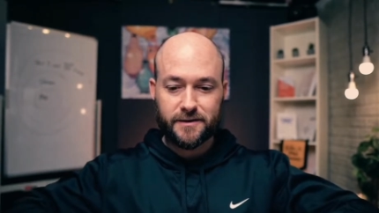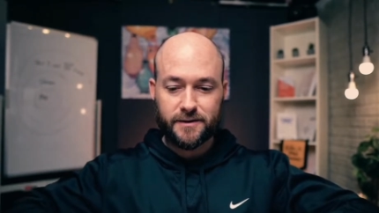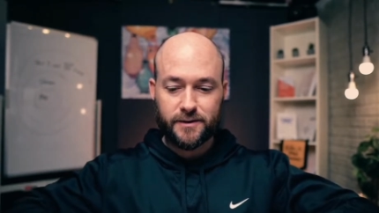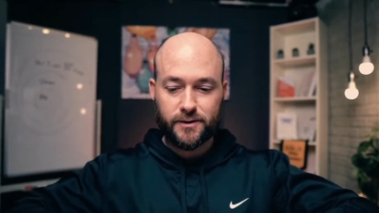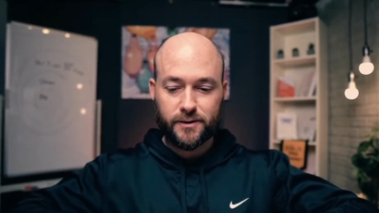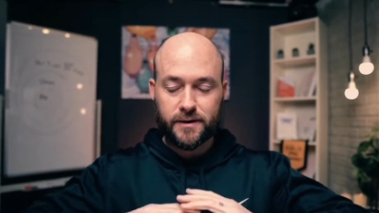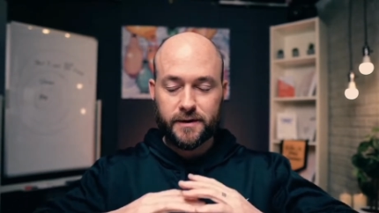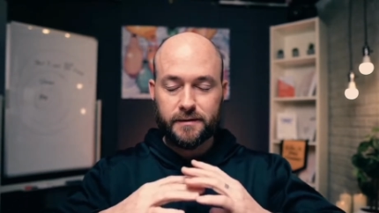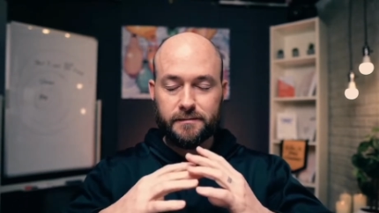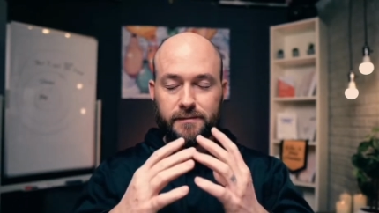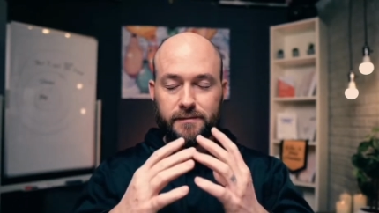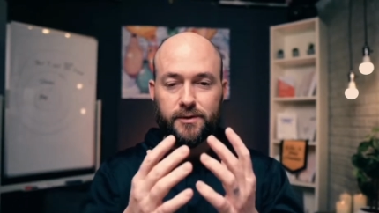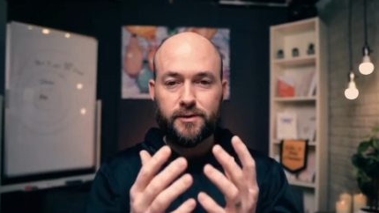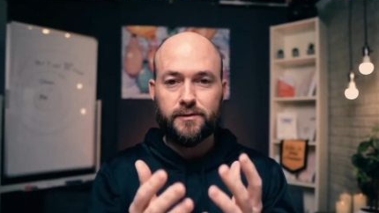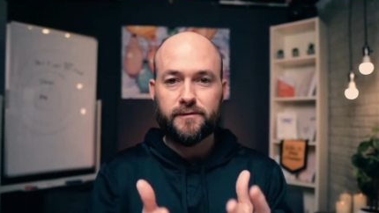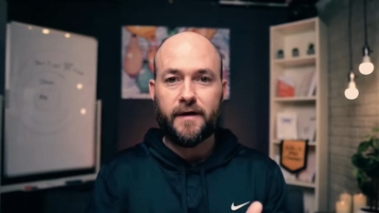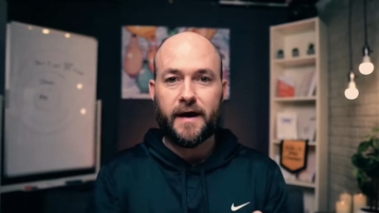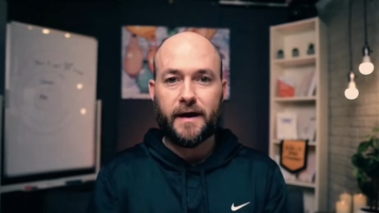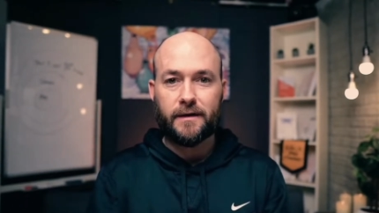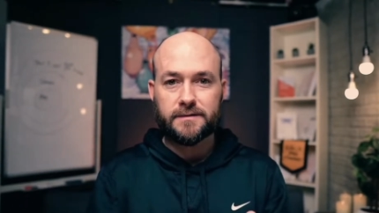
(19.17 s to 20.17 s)
you can
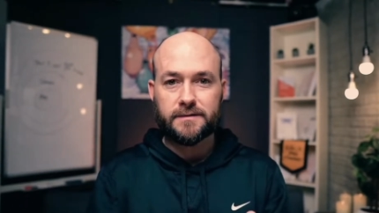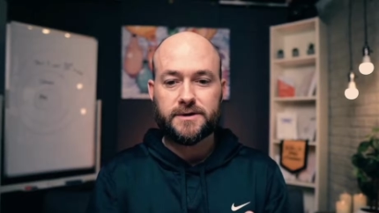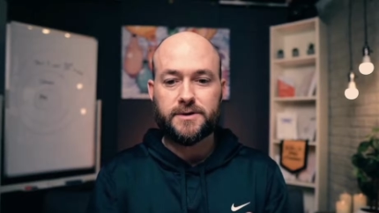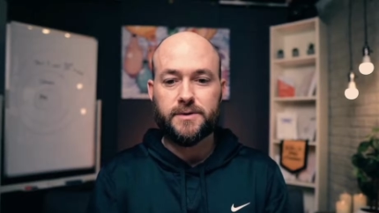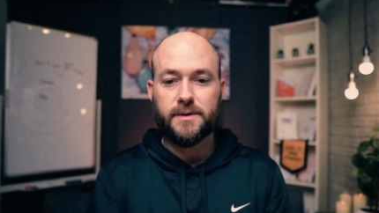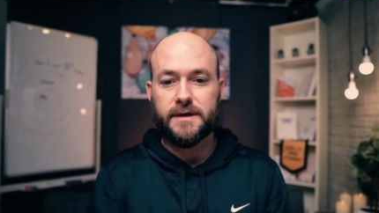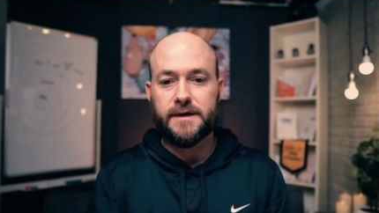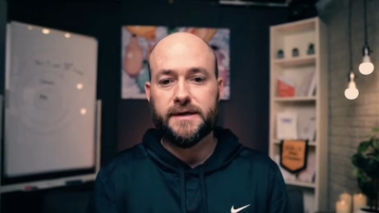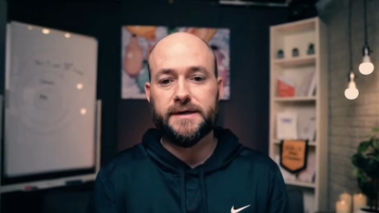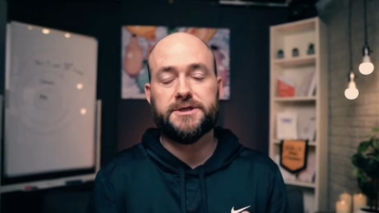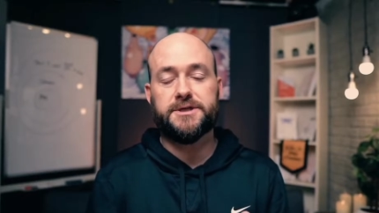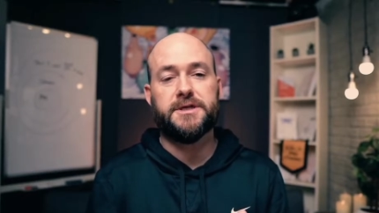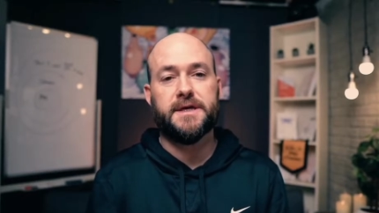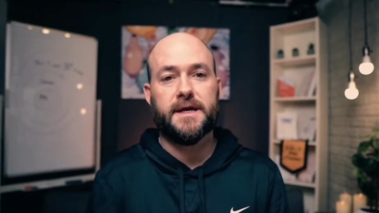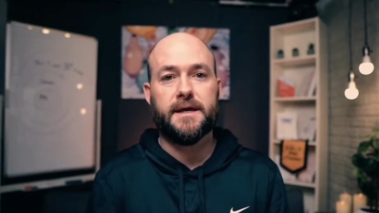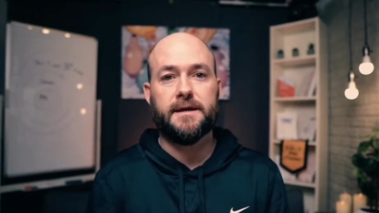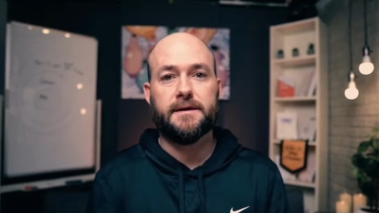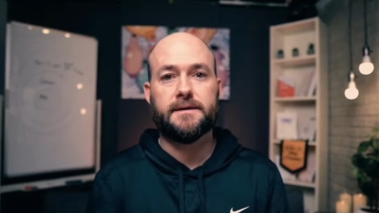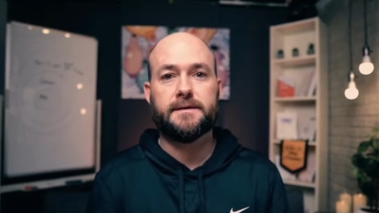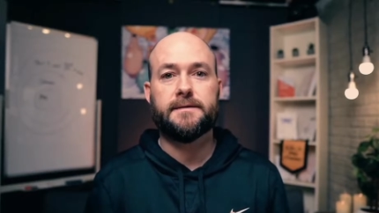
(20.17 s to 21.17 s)
move out to
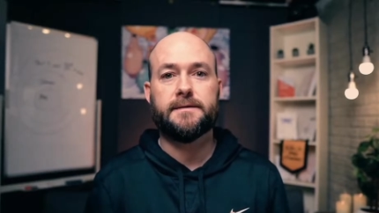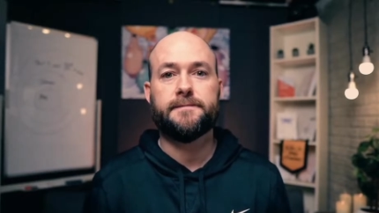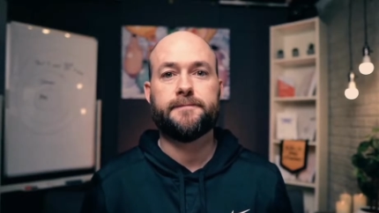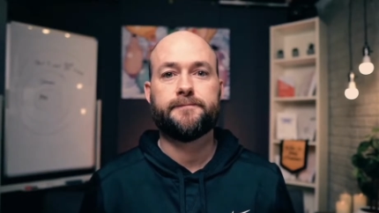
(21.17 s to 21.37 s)
initiate.